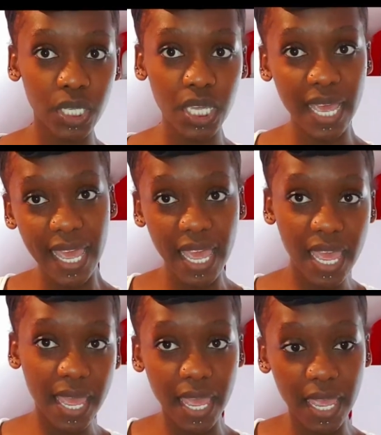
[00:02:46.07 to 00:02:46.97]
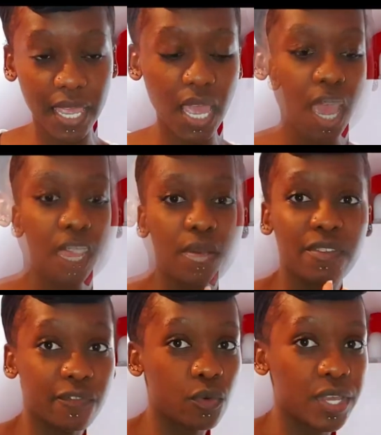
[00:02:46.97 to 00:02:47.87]
Yay! It's gonna be
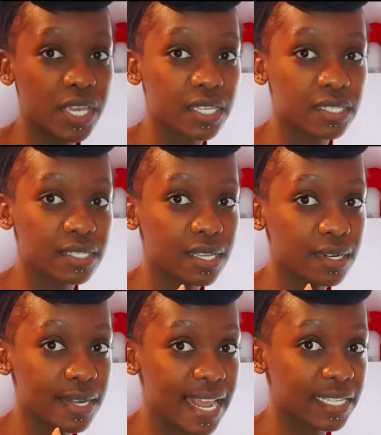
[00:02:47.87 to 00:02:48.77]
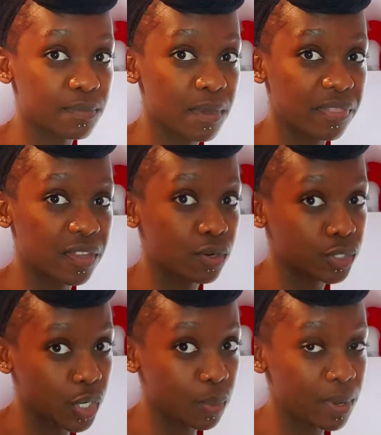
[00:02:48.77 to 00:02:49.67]
4 years next month in
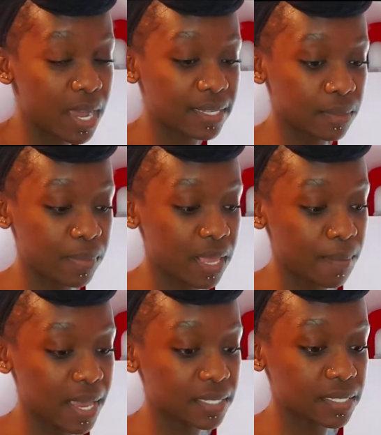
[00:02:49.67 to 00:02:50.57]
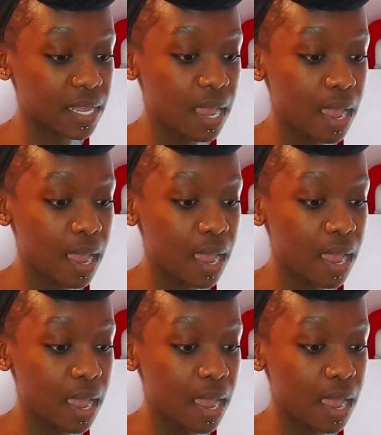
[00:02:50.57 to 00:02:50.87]
October as a BMS.